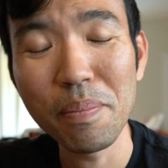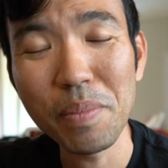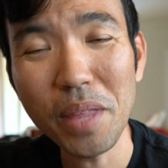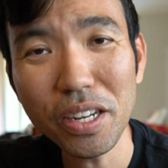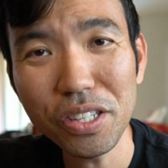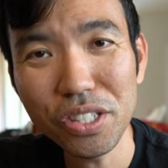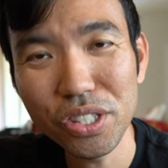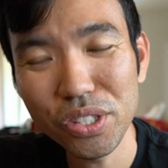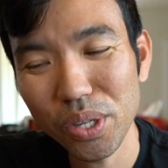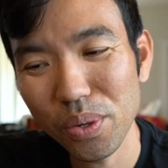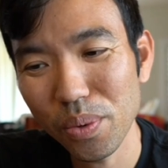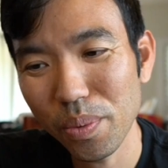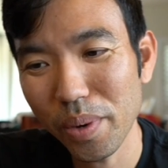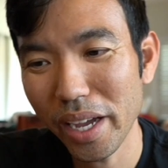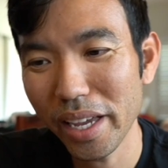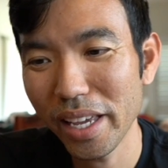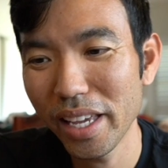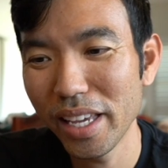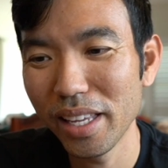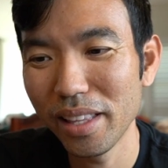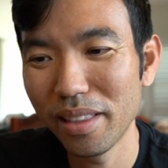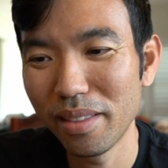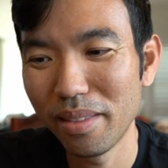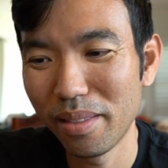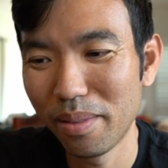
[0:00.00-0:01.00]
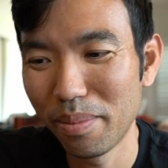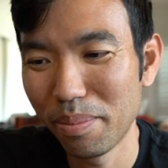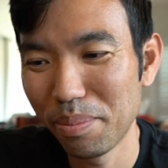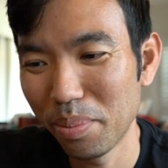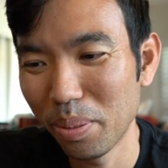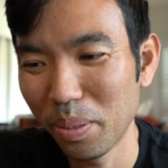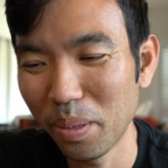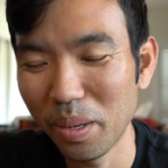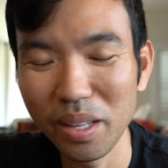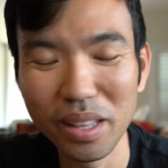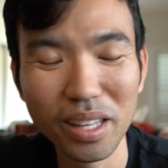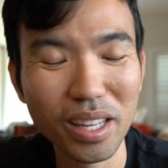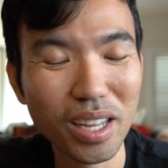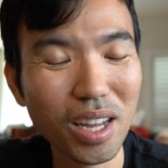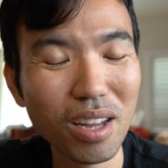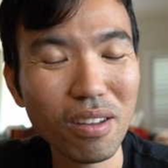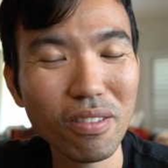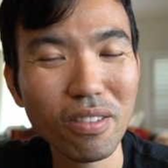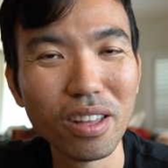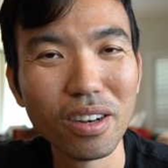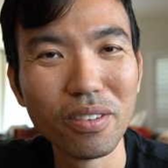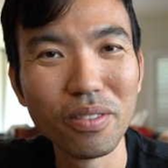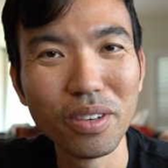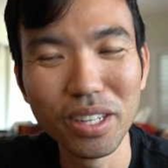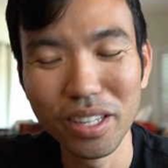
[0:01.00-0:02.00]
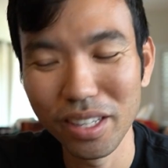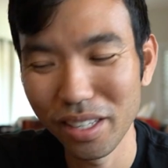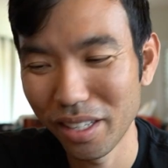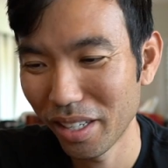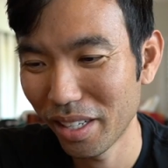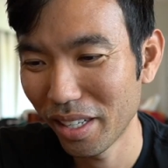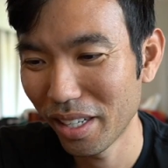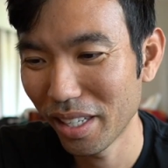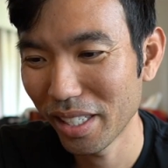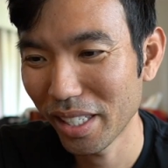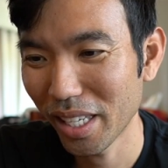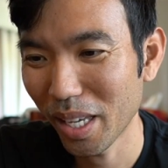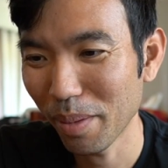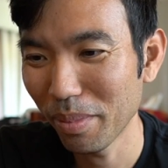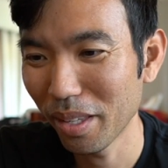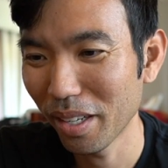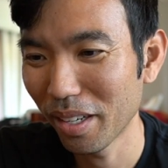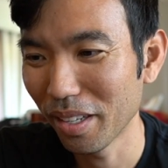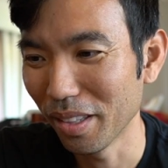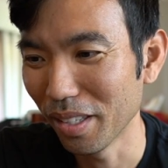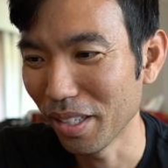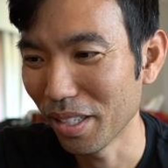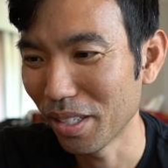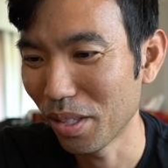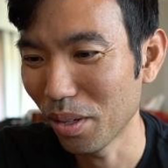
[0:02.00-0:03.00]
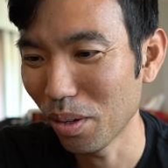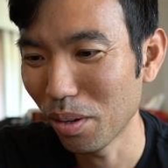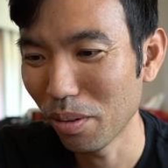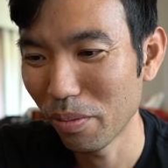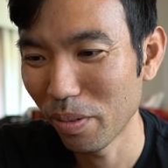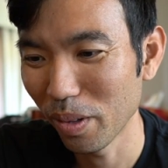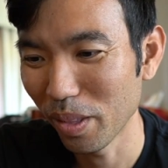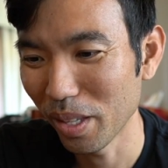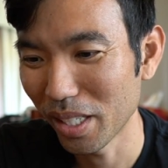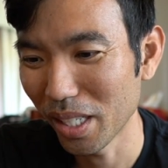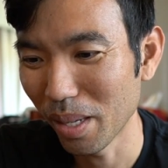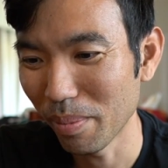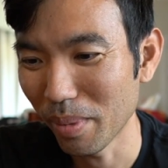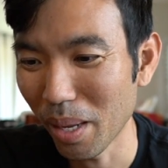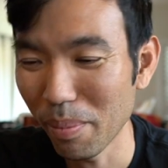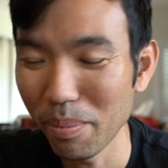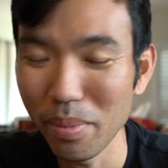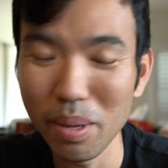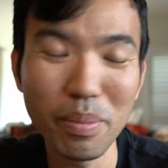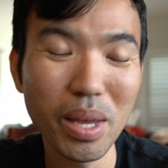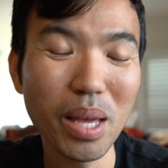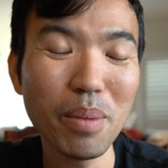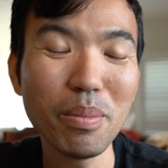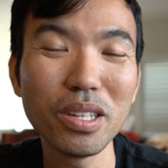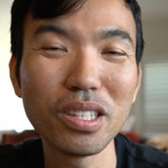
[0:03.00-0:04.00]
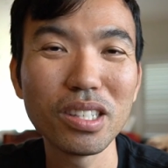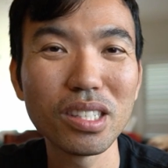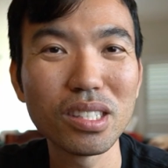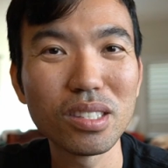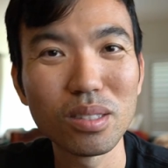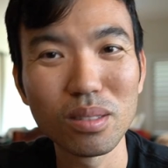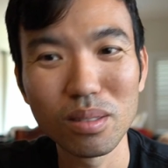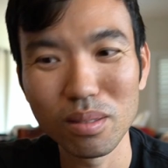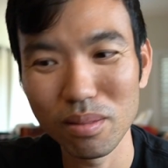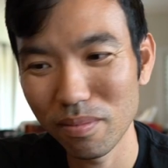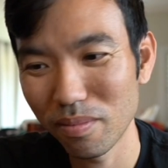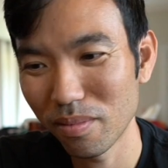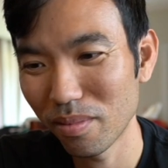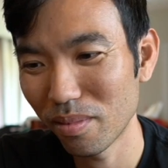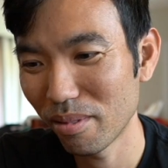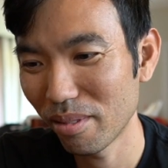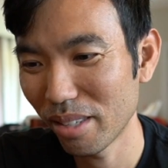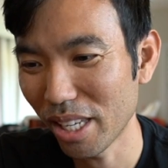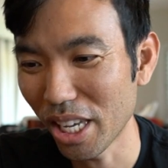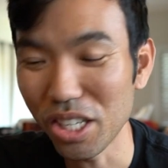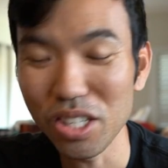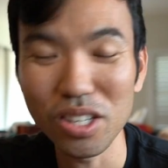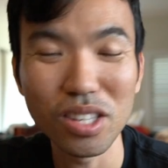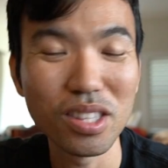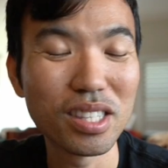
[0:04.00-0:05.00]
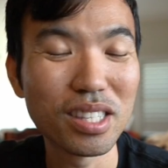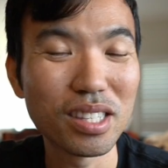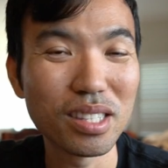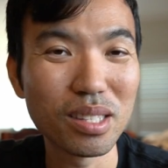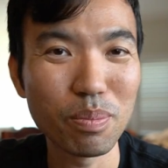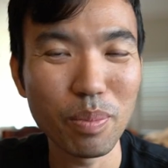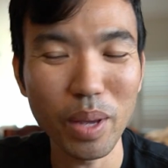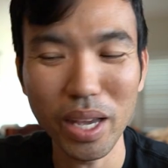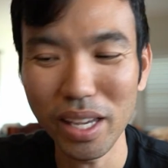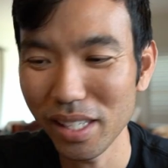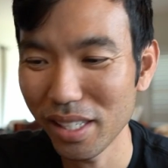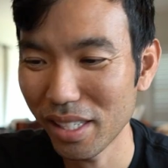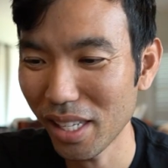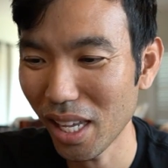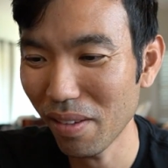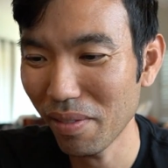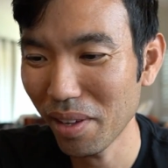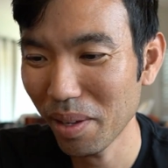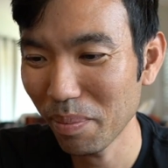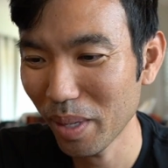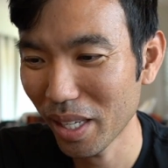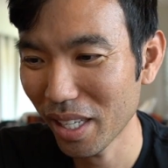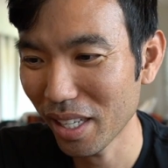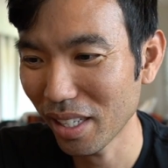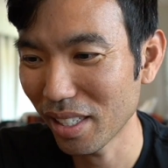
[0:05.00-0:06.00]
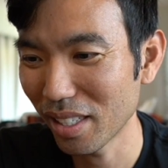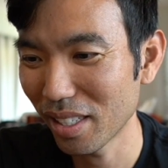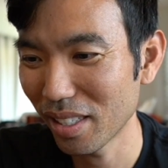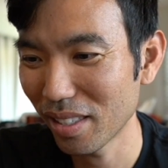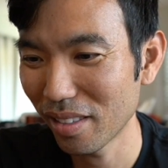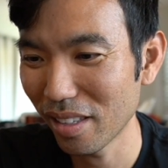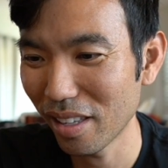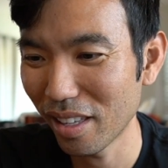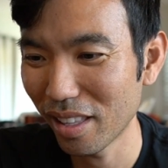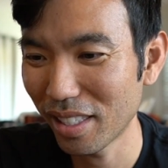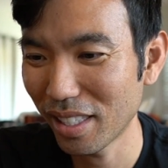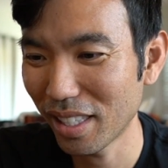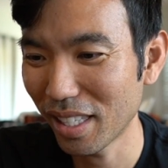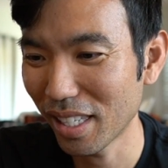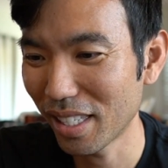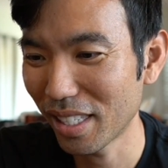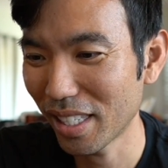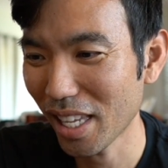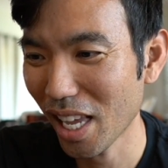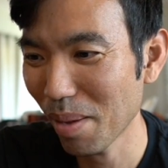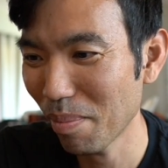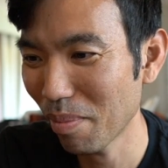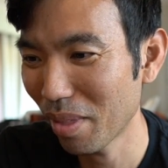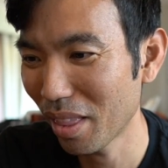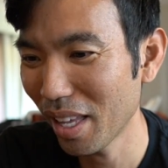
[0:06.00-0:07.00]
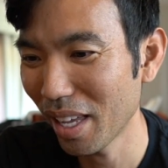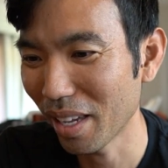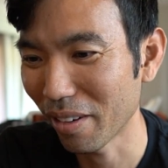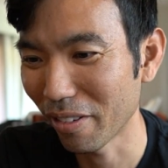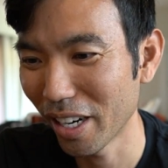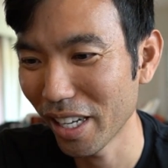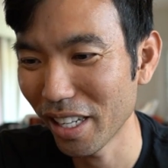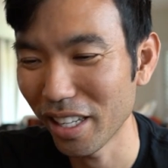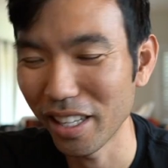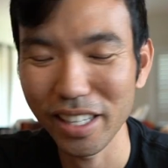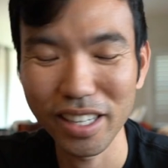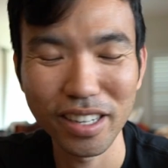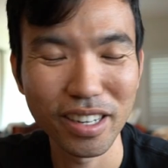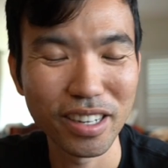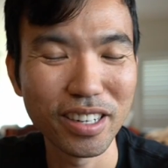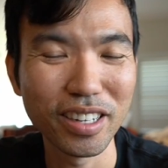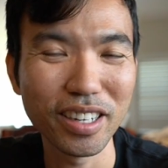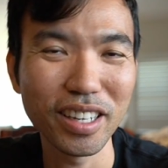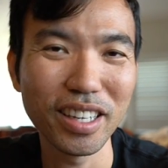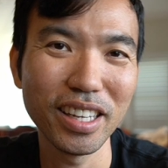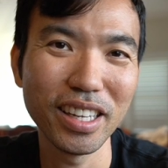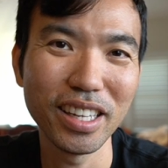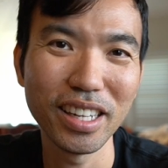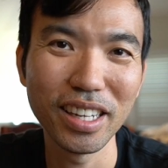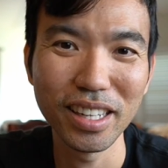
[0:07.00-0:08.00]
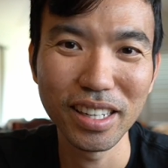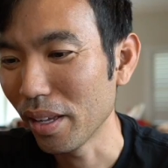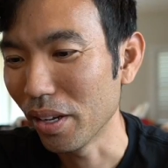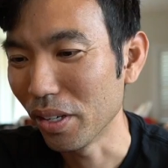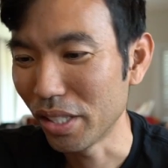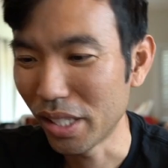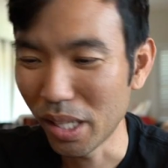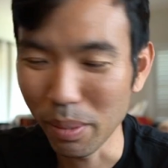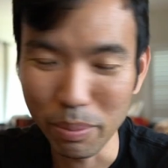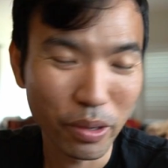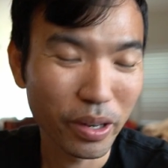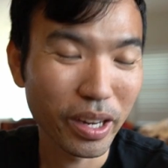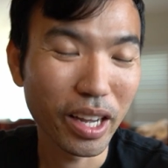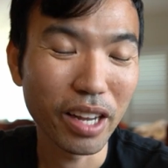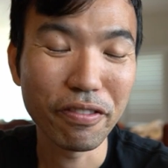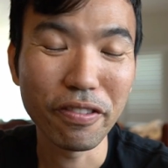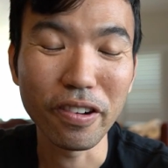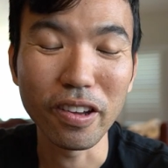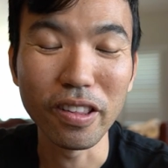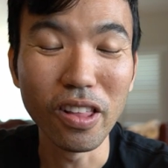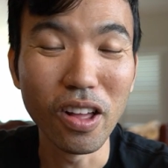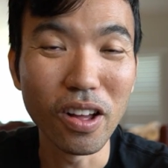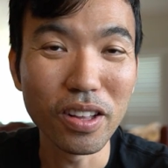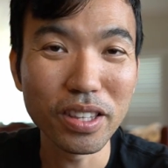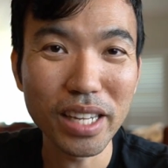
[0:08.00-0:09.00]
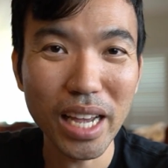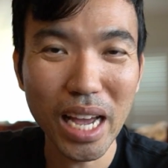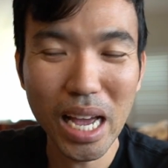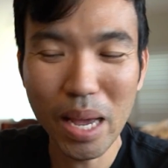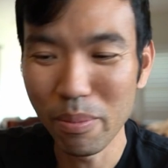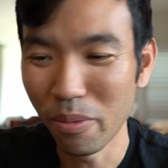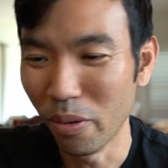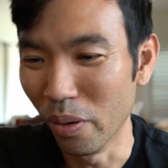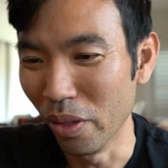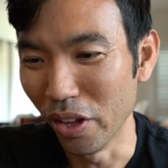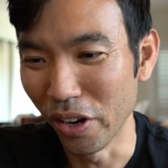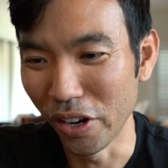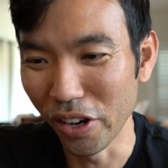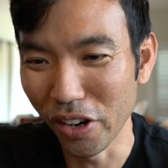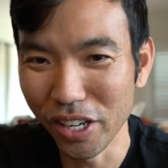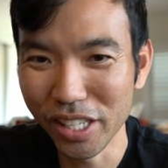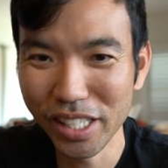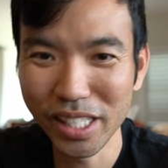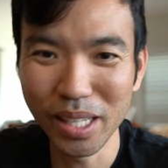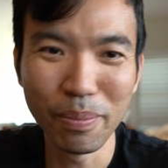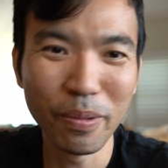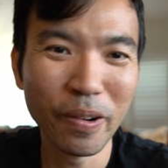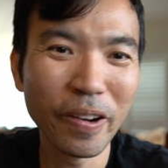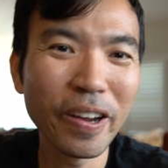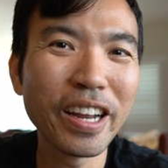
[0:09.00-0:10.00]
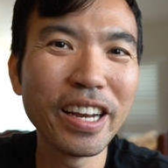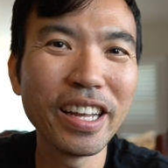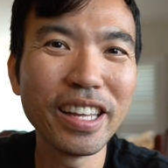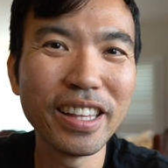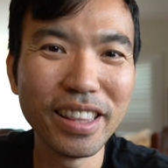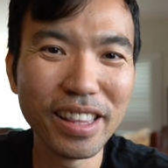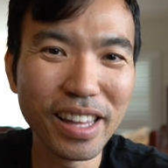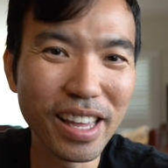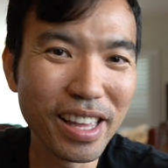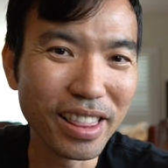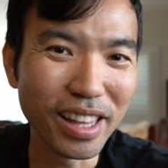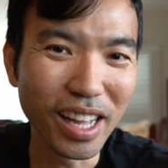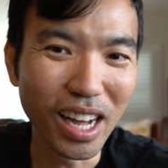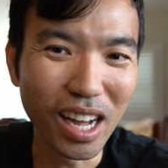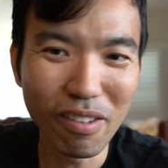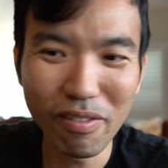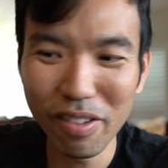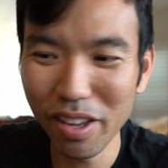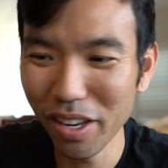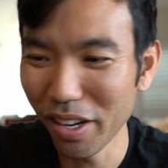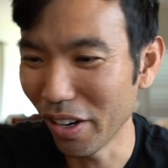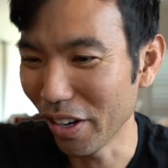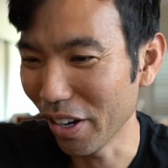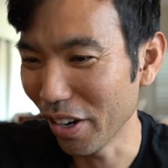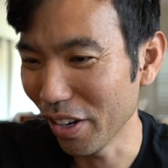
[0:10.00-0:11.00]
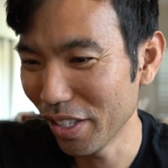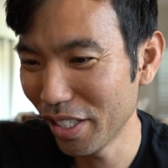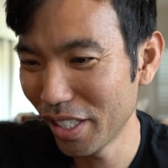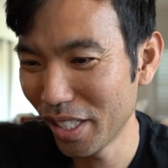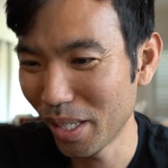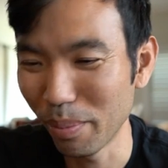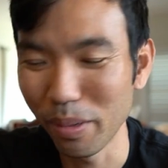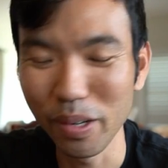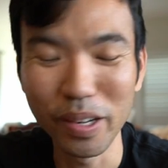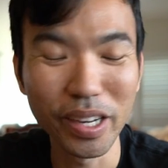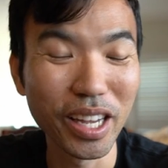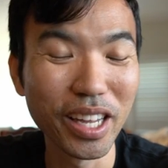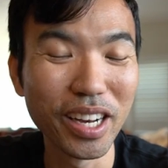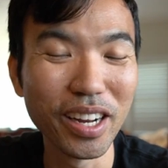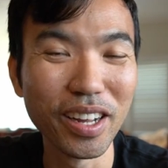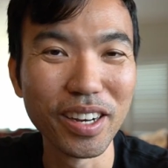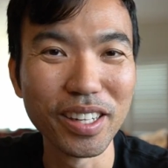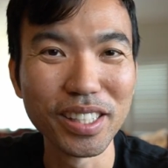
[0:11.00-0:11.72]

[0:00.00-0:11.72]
not sure why he put it in the oven when you could have just kept it on the stove for the same time, but maybe just kitchen space saving, because it's the same thing, right? Like you're cooking it, you're simmering it for a long time, whether you're simmering it in the oven or you're simmering it on